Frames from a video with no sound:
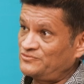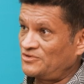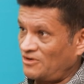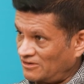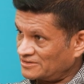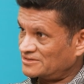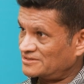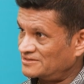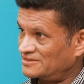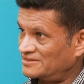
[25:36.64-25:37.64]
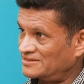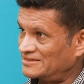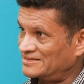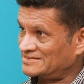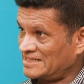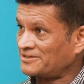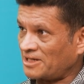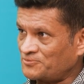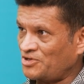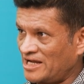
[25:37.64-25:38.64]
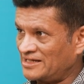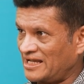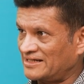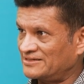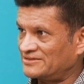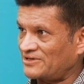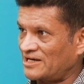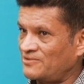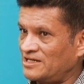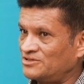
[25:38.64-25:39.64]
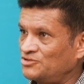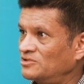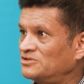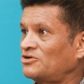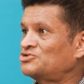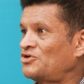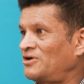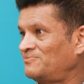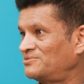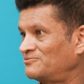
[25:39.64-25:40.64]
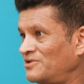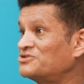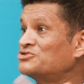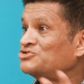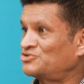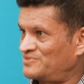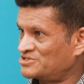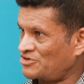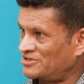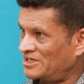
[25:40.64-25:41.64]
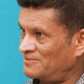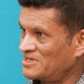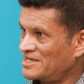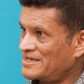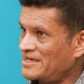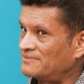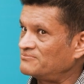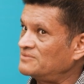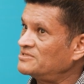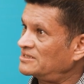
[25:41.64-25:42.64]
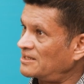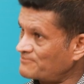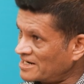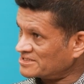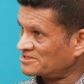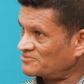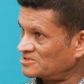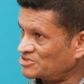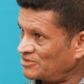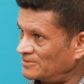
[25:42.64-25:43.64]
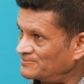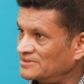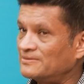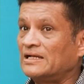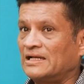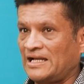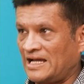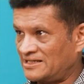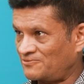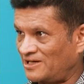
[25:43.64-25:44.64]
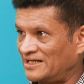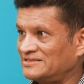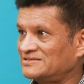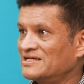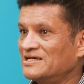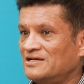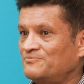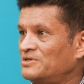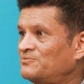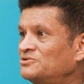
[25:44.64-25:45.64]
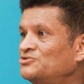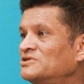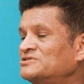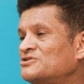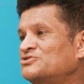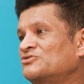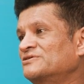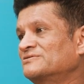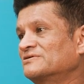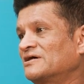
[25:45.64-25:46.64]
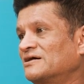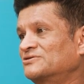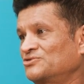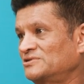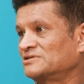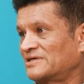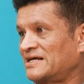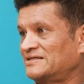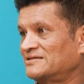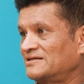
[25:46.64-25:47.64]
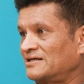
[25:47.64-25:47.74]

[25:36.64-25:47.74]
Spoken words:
not set up your headline in the right way, you will not show up when you should be showing up. And maybe a competitor will show up. Likewise, people do a search on Google, right?